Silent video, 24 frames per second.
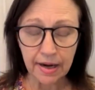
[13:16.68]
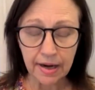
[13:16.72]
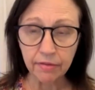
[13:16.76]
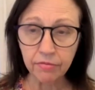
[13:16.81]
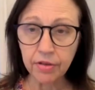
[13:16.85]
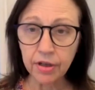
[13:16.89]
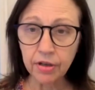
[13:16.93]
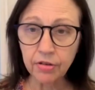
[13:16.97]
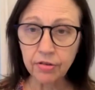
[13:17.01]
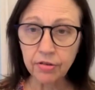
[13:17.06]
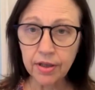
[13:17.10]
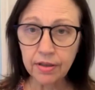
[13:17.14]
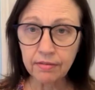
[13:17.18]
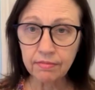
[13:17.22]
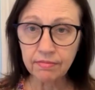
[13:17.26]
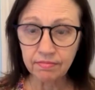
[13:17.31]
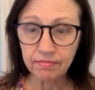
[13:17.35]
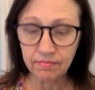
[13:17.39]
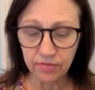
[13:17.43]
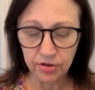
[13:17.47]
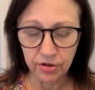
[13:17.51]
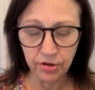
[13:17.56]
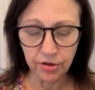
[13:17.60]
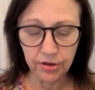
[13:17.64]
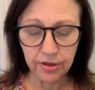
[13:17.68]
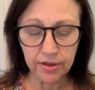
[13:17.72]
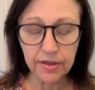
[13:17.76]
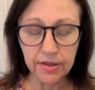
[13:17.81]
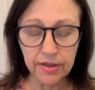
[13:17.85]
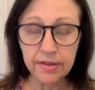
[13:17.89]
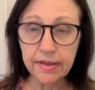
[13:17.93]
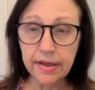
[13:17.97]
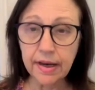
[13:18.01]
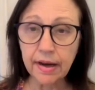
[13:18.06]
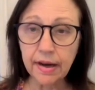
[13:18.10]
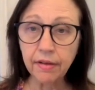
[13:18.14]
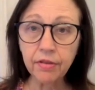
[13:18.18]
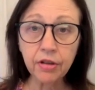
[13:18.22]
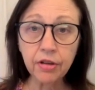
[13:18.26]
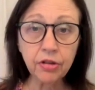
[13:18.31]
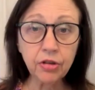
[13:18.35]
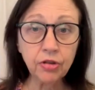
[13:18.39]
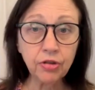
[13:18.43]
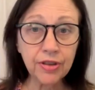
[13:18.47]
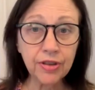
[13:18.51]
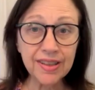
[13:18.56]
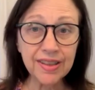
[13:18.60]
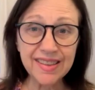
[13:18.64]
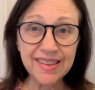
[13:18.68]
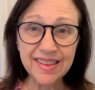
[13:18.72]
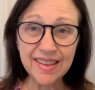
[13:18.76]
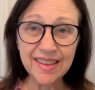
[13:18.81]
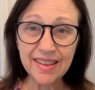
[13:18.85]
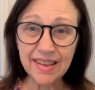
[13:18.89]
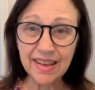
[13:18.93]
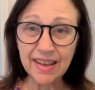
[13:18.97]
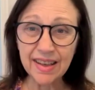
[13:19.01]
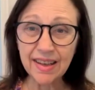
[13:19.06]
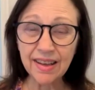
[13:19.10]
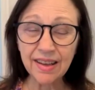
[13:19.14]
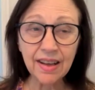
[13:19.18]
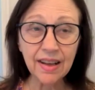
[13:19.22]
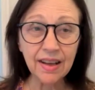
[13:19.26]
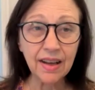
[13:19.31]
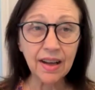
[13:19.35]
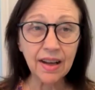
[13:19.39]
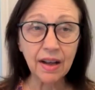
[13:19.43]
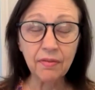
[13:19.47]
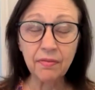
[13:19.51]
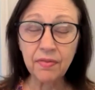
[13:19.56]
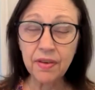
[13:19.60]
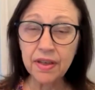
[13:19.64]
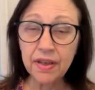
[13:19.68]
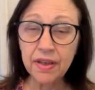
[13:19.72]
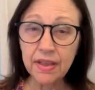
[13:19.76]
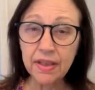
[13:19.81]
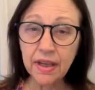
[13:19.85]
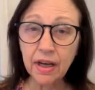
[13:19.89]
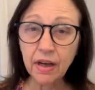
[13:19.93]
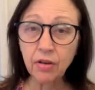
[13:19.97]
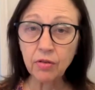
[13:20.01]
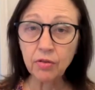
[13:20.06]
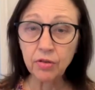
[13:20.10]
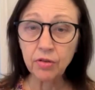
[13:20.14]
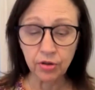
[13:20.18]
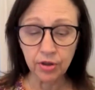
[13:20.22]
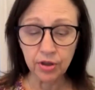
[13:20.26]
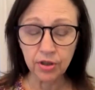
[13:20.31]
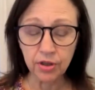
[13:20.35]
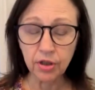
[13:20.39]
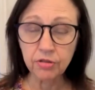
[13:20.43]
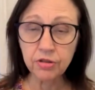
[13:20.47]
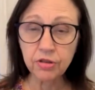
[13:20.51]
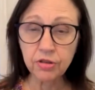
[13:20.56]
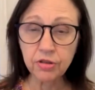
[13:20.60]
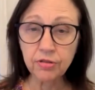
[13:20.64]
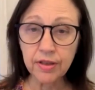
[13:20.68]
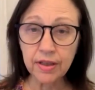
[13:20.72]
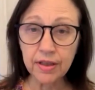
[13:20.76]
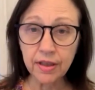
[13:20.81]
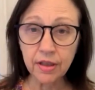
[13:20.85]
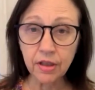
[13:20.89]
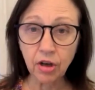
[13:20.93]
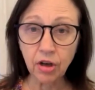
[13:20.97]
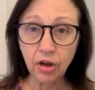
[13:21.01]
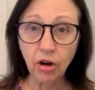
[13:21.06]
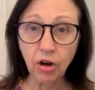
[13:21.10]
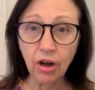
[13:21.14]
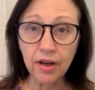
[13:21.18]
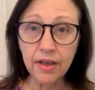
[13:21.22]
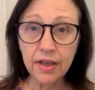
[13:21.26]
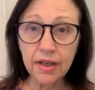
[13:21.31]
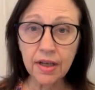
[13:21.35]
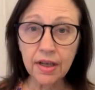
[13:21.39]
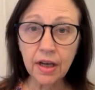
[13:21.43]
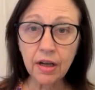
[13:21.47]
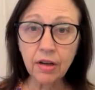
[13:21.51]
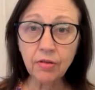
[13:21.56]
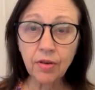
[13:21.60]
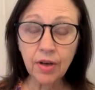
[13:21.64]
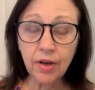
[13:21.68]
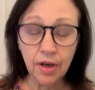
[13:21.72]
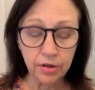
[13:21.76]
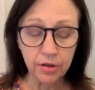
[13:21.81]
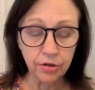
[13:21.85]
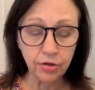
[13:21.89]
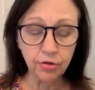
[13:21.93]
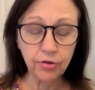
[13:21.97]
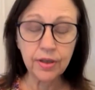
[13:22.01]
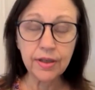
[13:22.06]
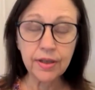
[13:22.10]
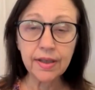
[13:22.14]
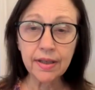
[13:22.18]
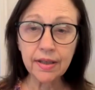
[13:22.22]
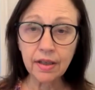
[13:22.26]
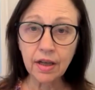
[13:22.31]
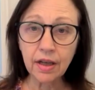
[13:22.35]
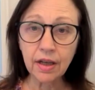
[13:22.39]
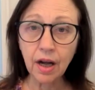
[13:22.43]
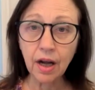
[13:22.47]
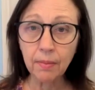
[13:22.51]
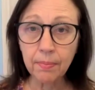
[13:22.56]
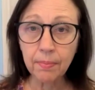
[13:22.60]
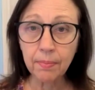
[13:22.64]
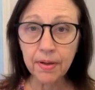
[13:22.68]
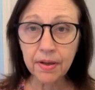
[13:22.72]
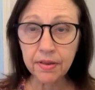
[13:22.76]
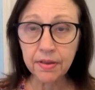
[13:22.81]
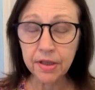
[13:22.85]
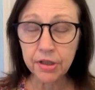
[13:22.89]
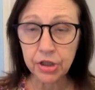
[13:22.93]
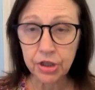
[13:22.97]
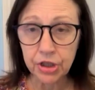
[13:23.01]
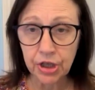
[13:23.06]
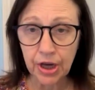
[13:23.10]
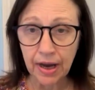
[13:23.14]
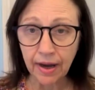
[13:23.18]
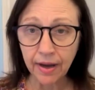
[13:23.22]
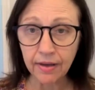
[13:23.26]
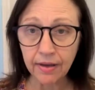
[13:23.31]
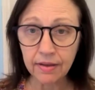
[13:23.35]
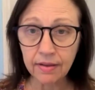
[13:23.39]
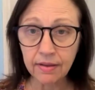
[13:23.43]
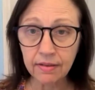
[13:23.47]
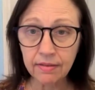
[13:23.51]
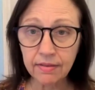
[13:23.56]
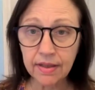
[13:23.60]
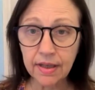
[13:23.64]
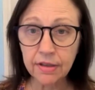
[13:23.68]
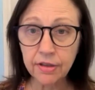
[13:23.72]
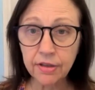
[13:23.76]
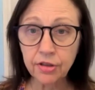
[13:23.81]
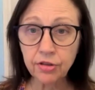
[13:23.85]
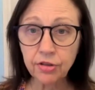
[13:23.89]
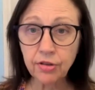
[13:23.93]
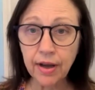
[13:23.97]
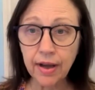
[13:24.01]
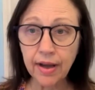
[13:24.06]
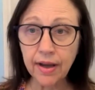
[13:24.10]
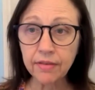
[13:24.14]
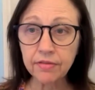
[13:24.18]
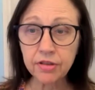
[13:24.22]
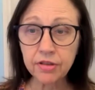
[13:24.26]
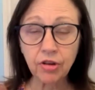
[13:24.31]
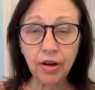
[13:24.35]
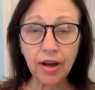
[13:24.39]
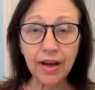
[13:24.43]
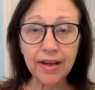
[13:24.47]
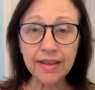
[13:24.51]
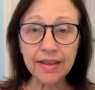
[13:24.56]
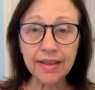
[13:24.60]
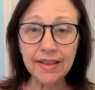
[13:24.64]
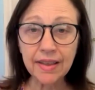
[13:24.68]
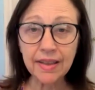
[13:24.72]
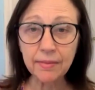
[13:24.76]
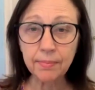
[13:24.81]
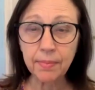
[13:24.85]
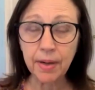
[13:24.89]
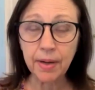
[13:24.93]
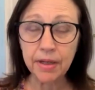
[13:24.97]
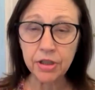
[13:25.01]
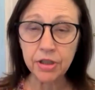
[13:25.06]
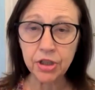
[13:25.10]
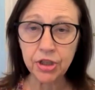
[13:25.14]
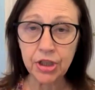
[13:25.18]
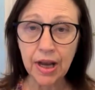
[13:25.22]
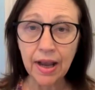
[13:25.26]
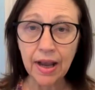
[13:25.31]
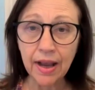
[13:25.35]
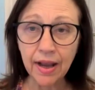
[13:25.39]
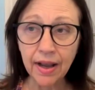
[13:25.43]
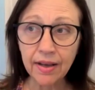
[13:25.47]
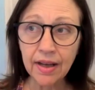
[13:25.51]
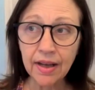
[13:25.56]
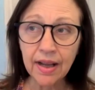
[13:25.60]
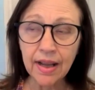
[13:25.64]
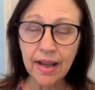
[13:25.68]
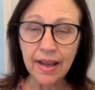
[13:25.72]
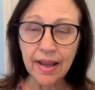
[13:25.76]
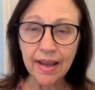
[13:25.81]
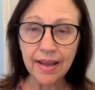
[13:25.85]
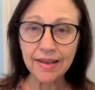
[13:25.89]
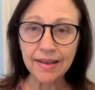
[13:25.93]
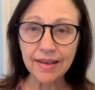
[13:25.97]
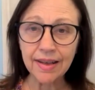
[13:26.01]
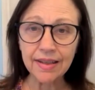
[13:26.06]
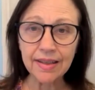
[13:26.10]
you can download it. You're going to download, you can get a video, you can also get an audio, you can get a copy of the chat that you have. So I can get my chat